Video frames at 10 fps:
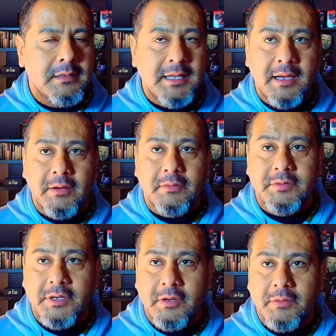Now,
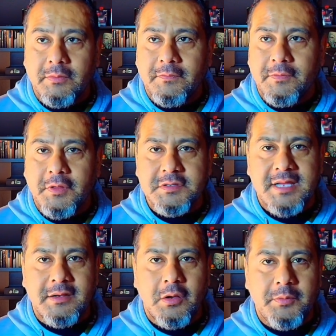you know, for those
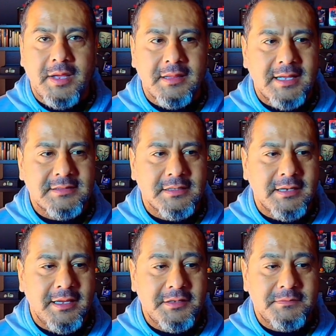that know me,
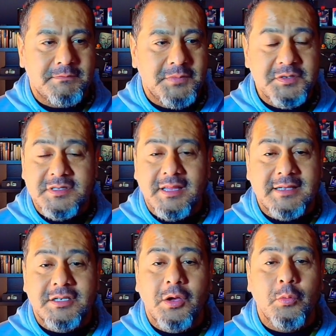I used to
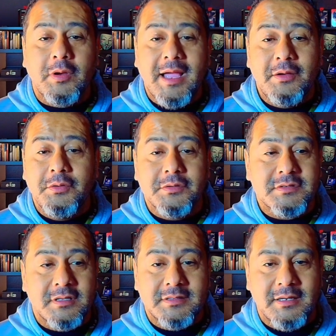like to go work at Hooters
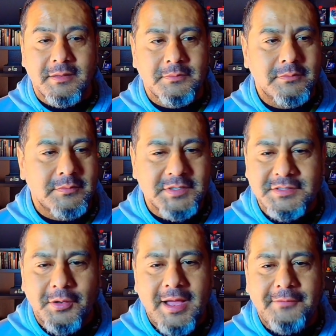all the time.
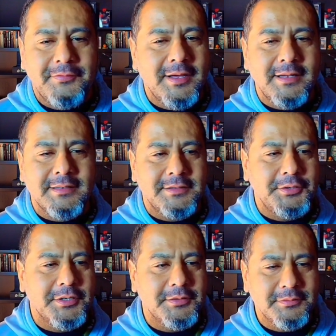Just go have fun and, you
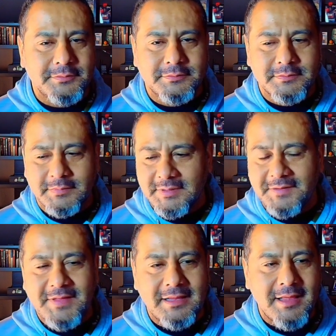know,
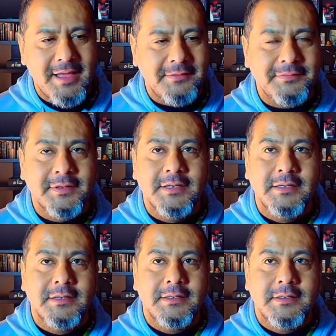live that life.
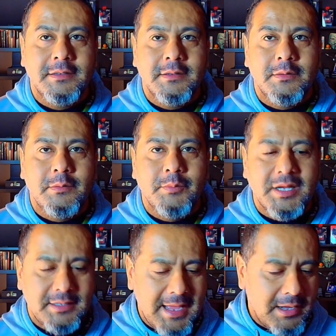
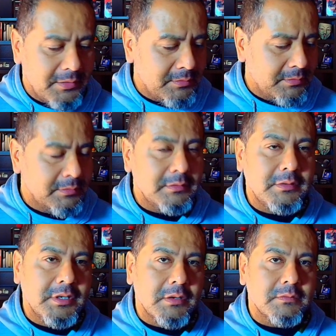But now,
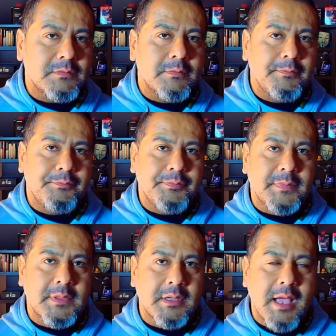you know,
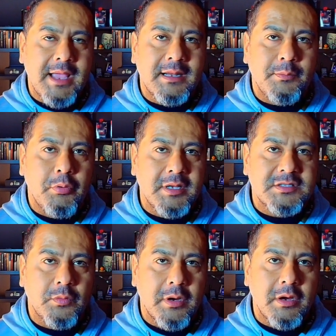I hit a point
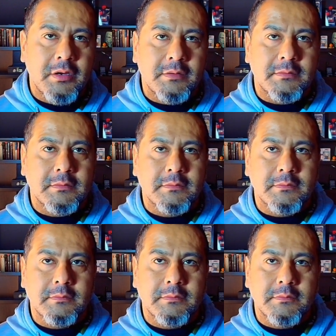to where
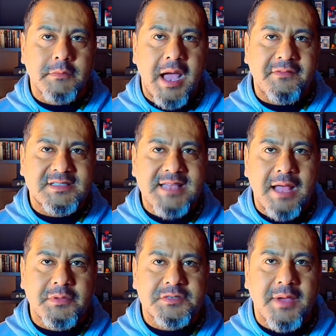I've
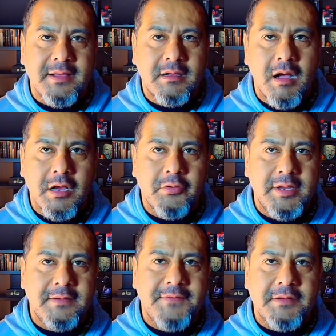established my
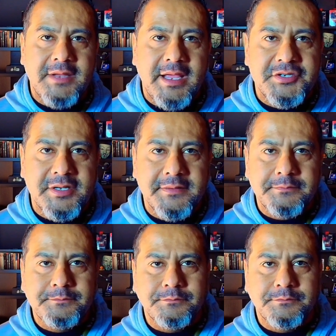concrete foundation.